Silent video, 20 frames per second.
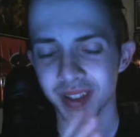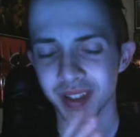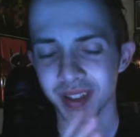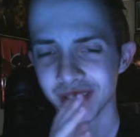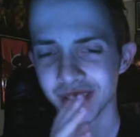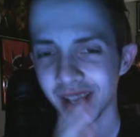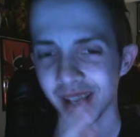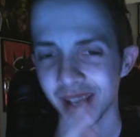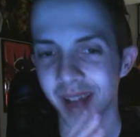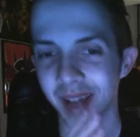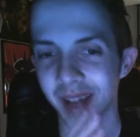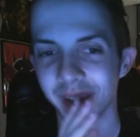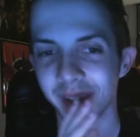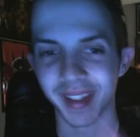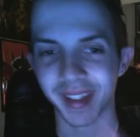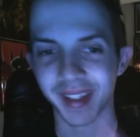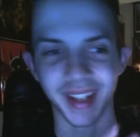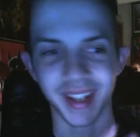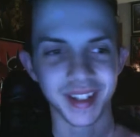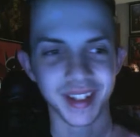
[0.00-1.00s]
still had me
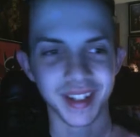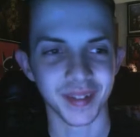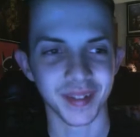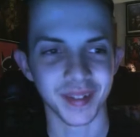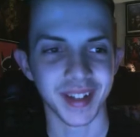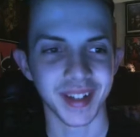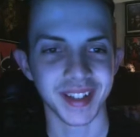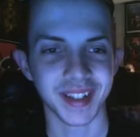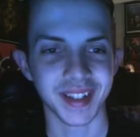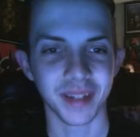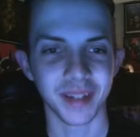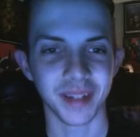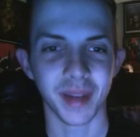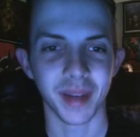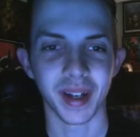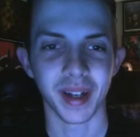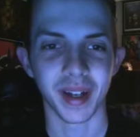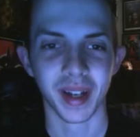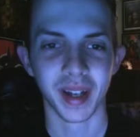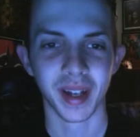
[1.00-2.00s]
on the edge of my seat,
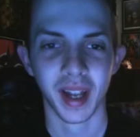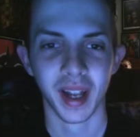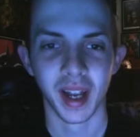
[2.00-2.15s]
man.